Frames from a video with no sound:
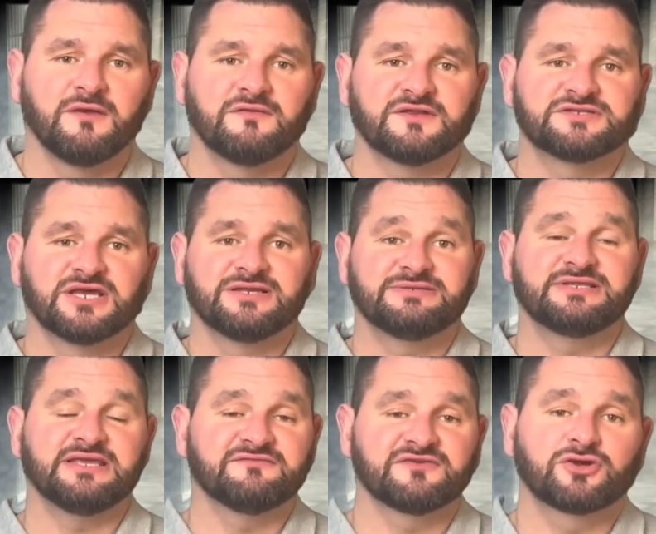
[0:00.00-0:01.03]
that
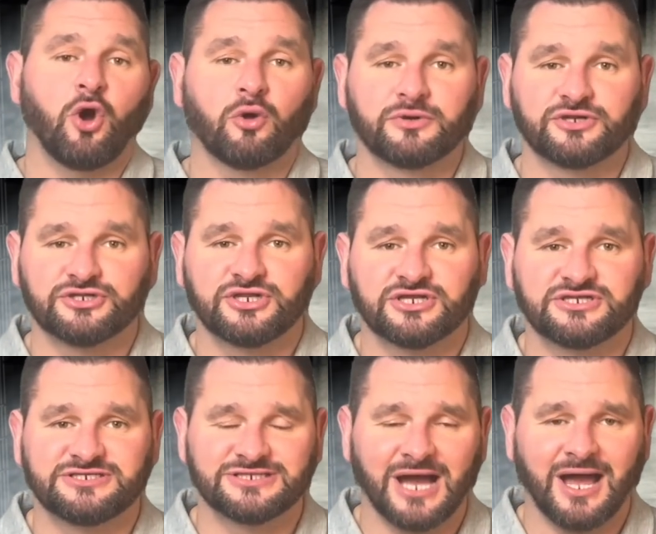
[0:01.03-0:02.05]
David Corridon had
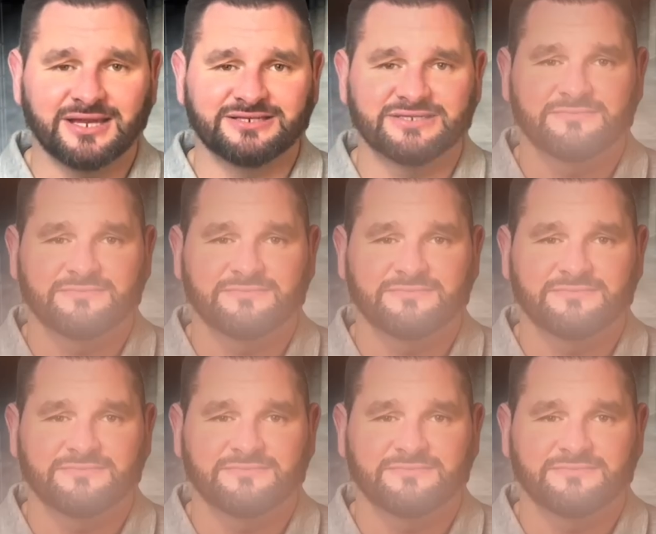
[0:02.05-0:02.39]
died.